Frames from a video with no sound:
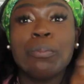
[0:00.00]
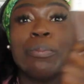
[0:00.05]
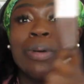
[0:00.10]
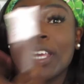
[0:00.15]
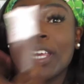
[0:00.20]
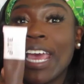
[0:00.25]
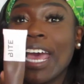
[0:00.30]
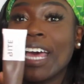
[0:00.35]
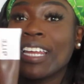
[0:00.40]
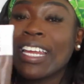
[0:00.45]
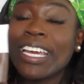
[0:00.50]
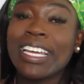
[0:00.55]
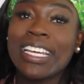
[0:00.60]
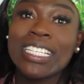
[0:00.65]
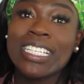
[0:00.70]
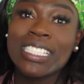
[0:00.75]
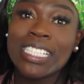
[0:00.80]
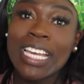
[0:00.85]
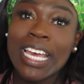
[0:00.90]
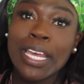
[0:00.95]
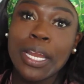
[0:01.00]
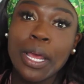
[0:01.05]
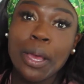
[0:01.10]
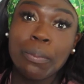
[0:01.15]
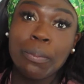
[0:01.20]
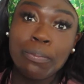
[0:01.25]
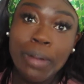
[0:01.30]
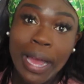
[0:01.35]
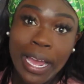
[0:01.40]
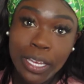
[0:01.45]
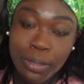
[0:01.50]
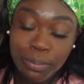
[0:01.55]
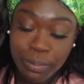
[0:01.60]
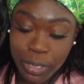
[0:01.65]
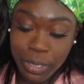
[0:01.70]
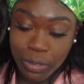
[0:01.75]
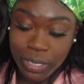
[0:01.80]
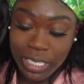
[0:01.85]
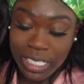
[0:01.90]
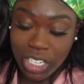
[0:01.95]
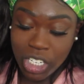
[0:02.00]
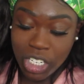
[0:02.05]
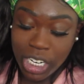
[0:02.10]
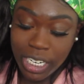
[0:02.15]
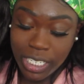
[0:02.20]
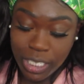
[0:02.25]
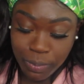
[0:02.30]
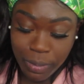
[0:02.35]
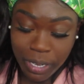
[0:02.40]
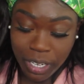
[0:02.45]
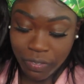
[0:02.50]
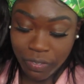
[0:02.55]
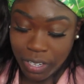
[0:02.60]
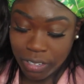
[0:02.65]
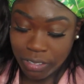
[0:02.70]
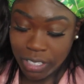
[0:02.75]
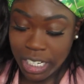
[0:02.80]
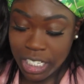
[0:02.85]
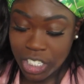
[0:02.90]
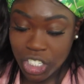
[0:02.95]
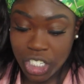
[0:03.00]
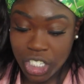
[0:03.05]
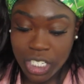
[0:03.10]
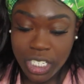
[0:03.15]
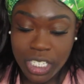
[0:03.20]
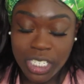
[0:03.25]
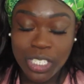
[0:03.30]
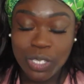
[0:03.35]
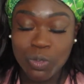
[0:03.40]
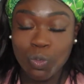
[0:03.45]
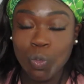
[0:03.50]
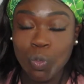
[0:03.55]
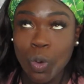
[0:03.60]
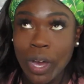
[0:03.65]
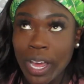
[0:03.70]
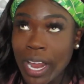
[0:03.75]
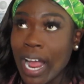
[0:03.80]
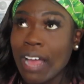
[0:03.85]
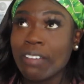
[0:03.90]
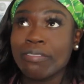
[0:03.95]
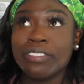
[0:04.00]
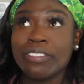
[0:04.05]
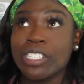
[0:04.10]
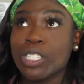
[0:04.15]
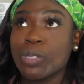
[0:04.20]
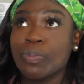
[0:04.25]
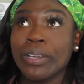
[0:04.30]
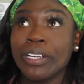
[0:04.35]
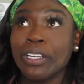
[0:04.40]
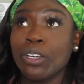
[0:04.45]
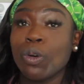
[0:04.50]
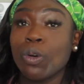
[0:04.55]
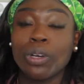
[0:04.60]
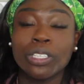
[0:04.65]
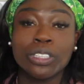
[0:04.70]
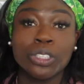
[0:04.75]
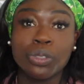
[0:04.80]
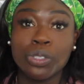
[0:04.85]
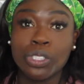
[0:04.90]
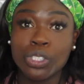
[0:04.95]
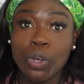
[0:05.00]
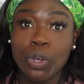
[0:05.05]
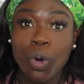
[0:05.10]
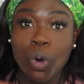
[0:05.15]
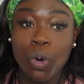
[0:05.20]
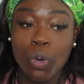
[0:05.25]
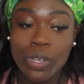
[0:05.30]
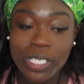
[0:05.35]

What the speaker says: But yeah, like I said, Bite Beauty Changemaker foundation is what I've just been going to this whole